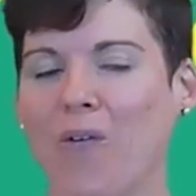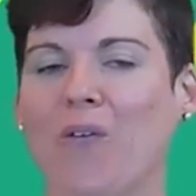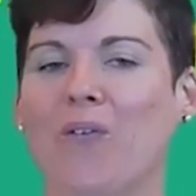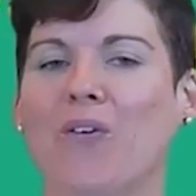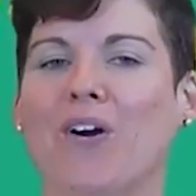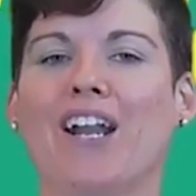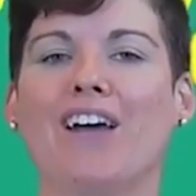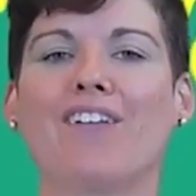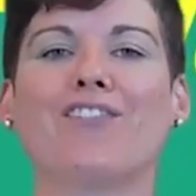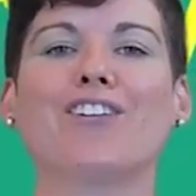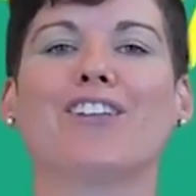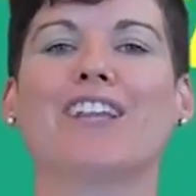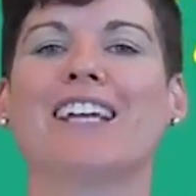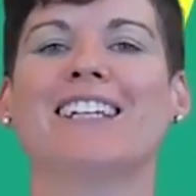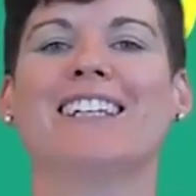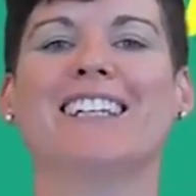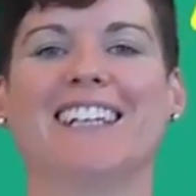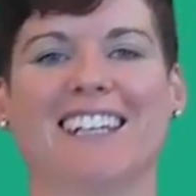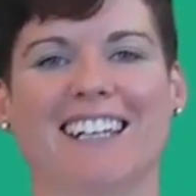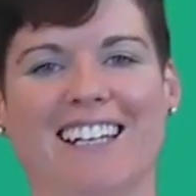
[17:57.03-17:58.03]
whatever they
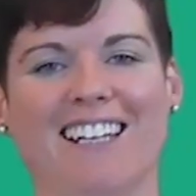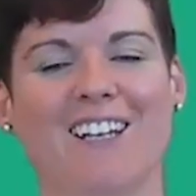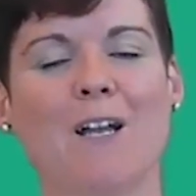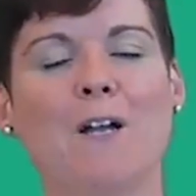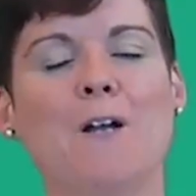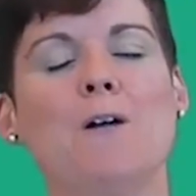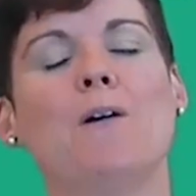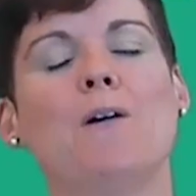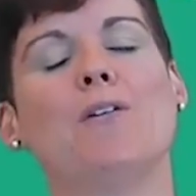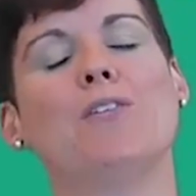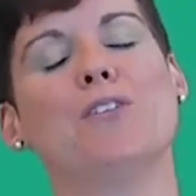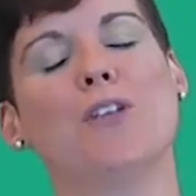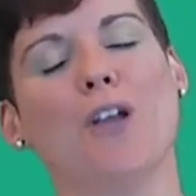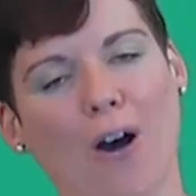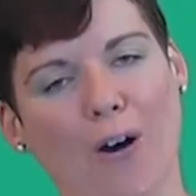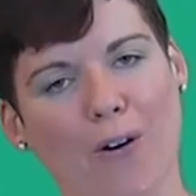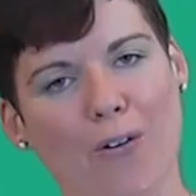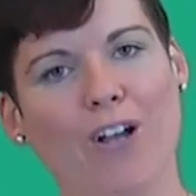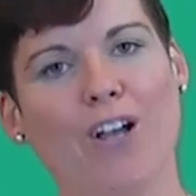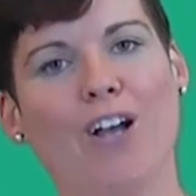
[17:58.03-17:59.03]
need. No,
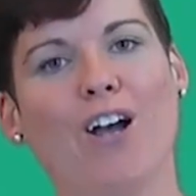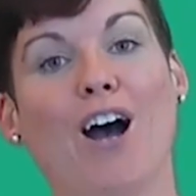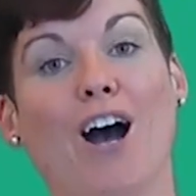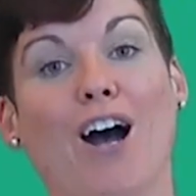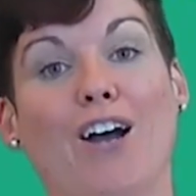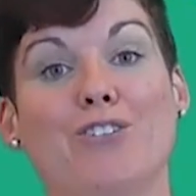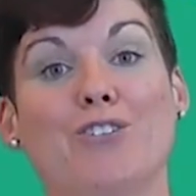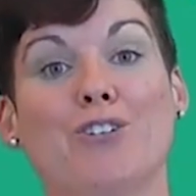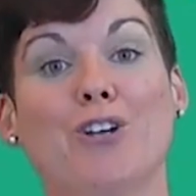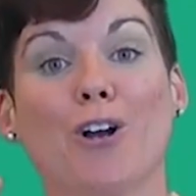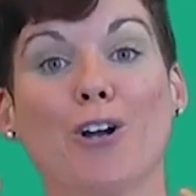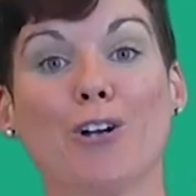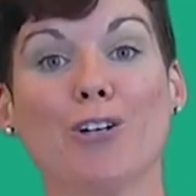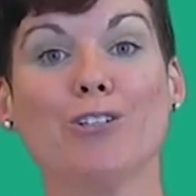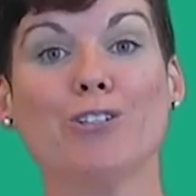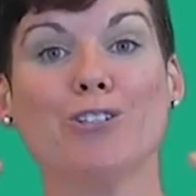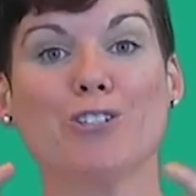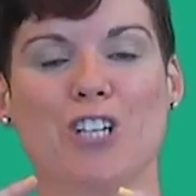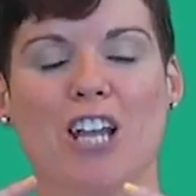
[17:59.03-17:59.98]
a turtle